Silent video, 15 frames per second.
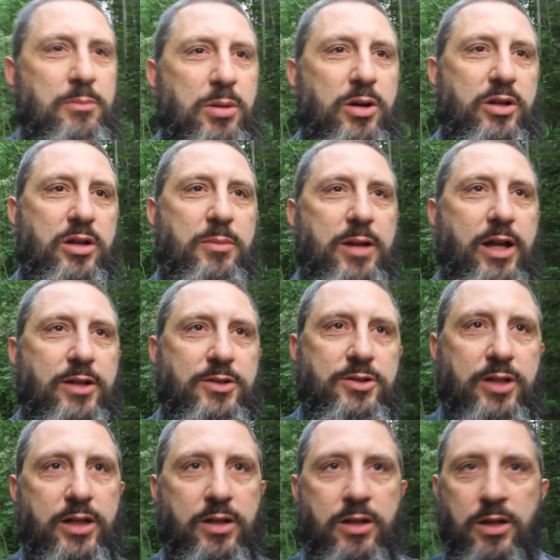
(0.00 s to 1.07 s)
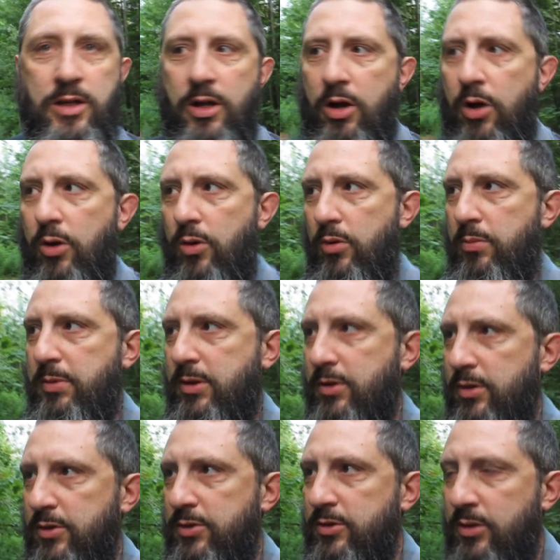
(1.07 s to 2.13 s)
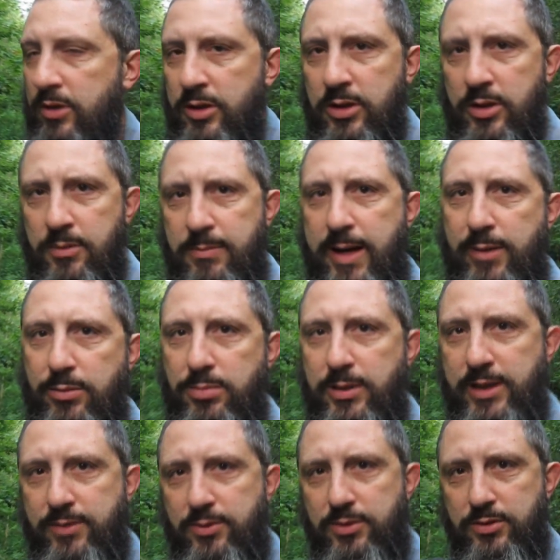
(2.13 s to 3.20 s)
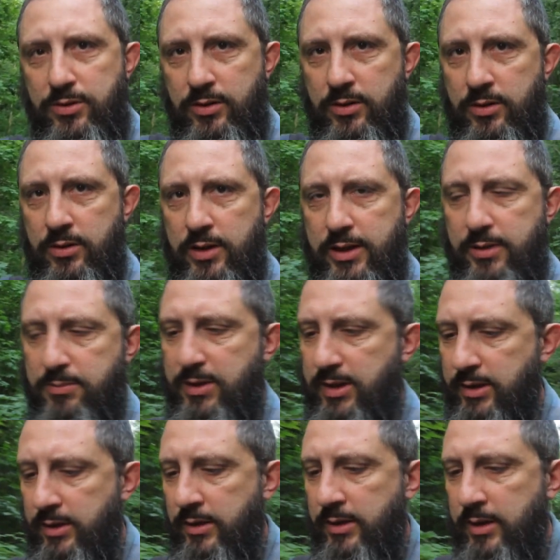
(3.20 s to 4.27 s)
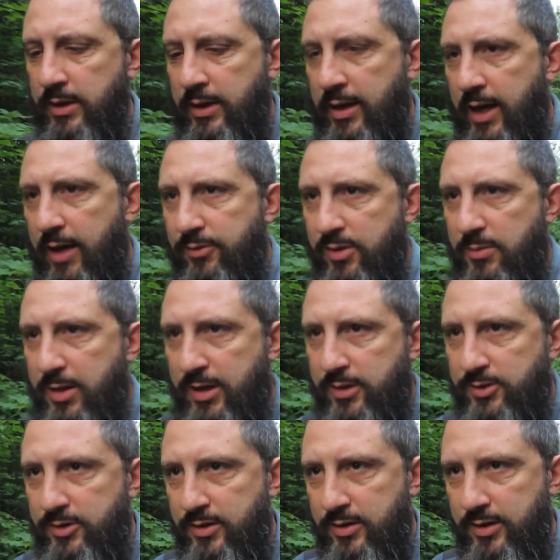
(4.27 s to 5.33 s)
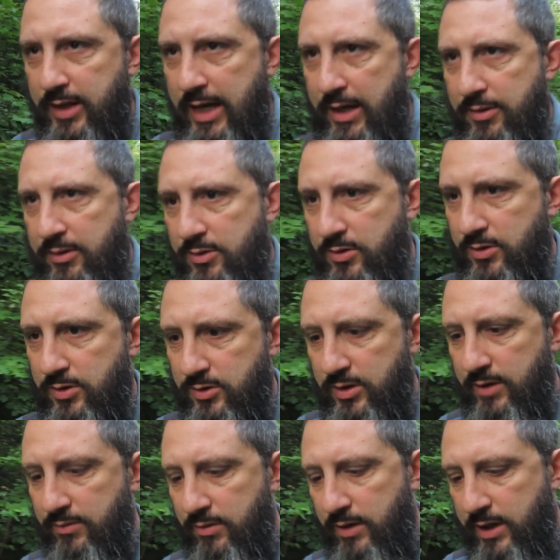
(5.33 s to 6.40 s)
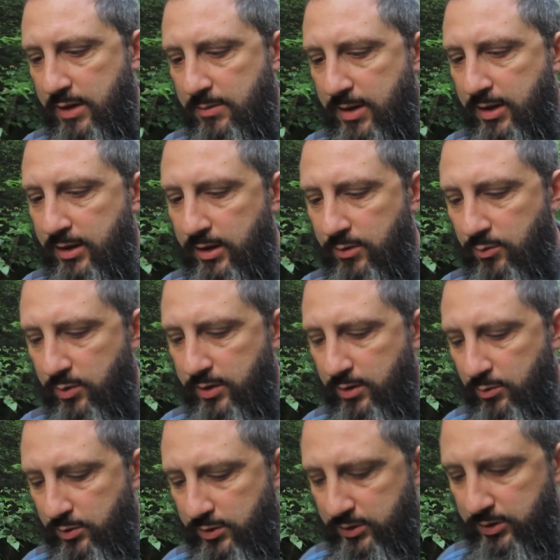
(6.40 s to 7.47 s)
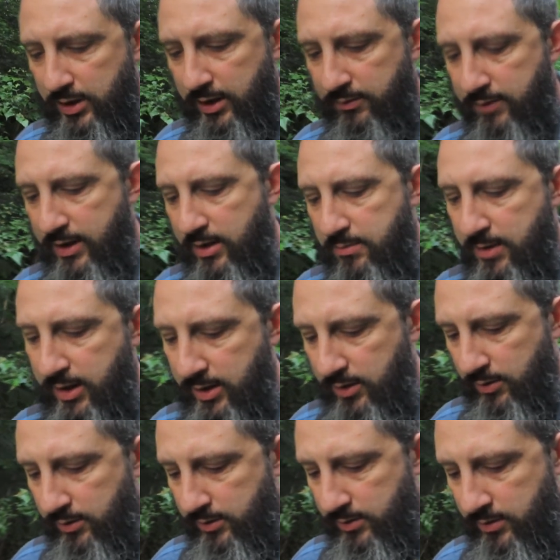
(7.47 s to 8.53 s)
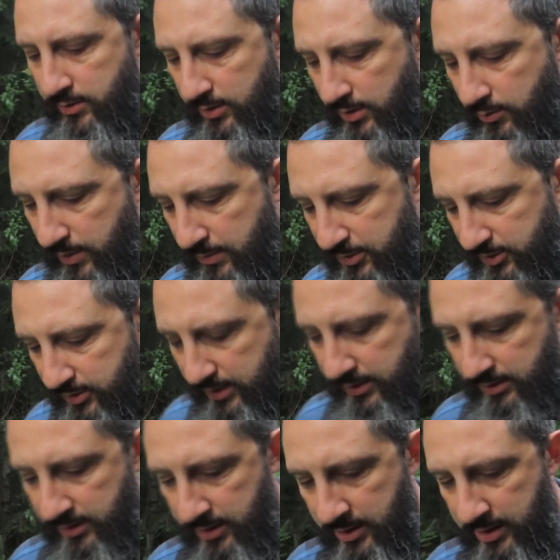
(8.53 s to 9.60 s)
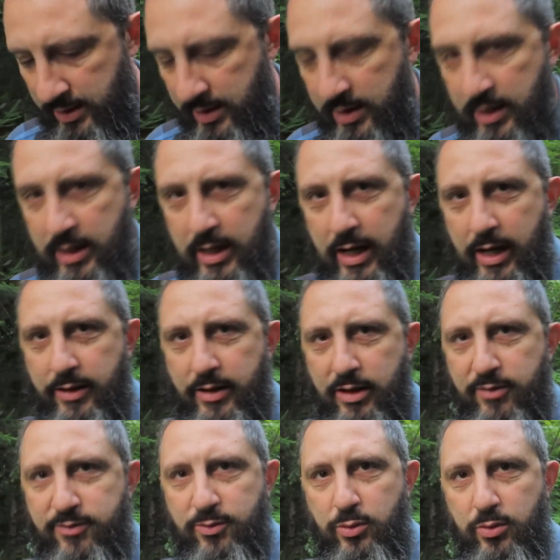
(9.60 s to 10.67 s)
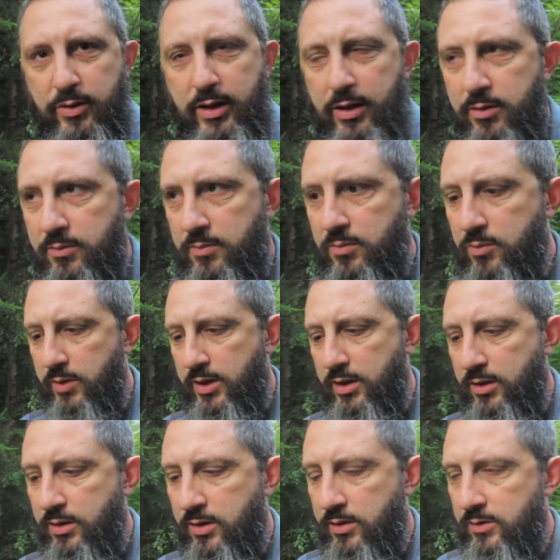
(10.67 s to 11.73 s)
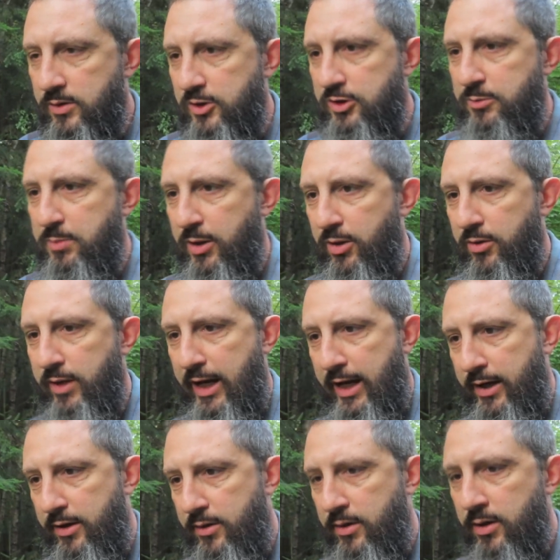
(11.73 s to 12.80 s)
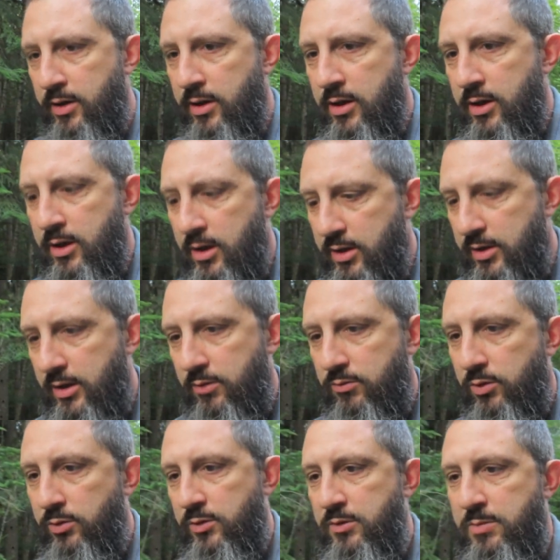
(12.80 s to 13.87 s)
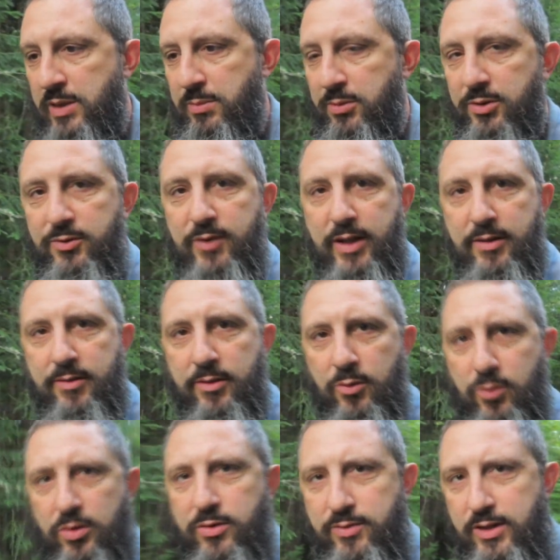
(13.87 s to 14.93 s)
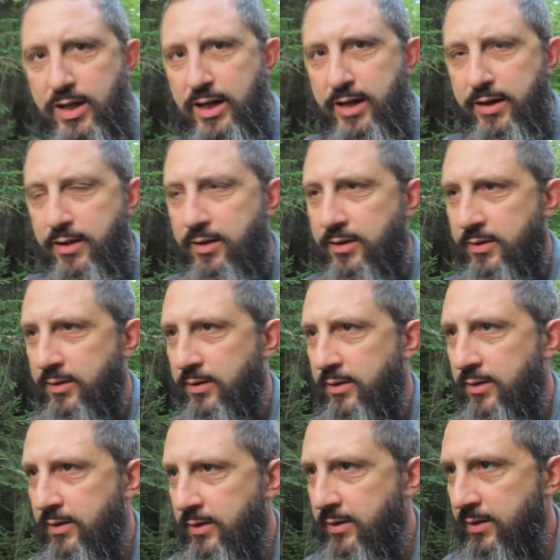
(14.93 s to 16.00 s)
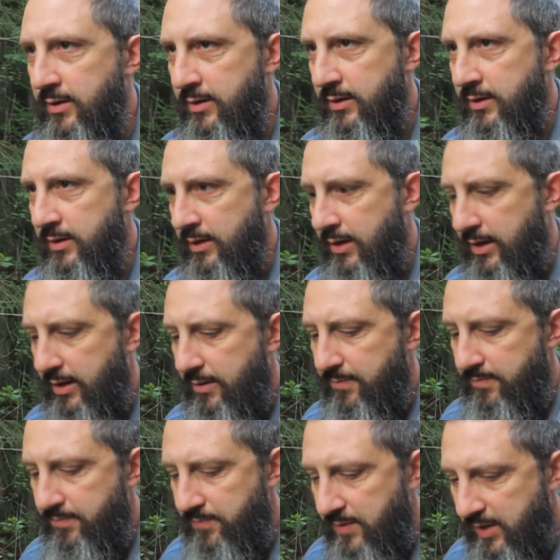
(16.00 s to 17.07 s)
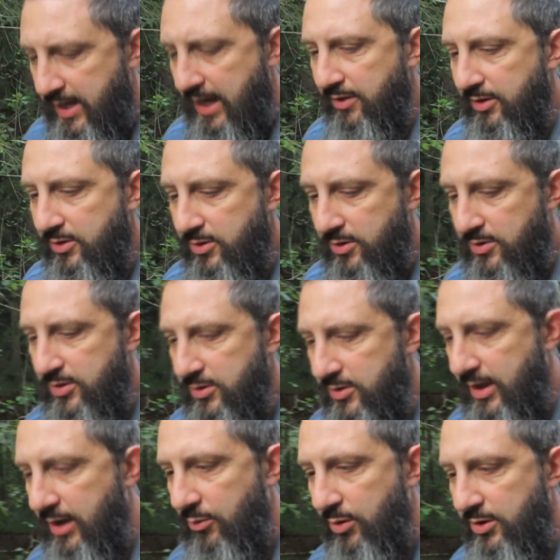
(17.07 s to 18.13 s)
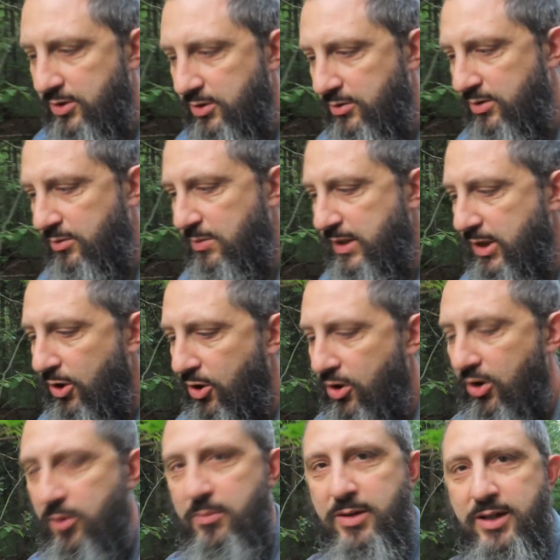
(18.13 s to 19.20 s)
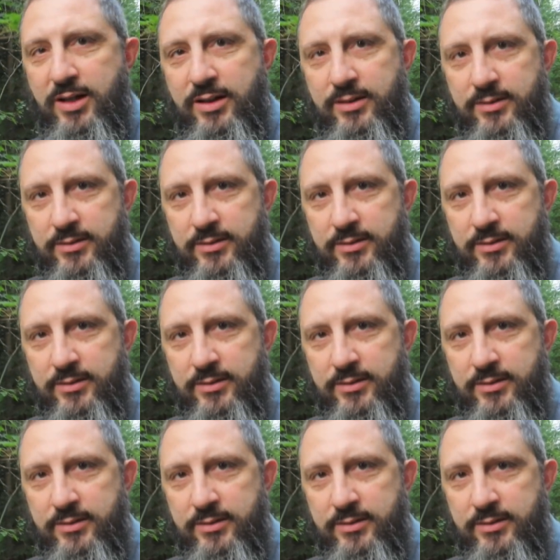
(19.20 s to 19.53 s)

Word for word: Part of coming out and saying, oh, because Bible believers like me have come out and said the Catholic Church has never recommended it. Well, then we'll just kind of recommend it on a website. And therefore, then we can dispel that and then ruin people's faith in the Word of God. Um, the Catholic Church does not want you to be armed,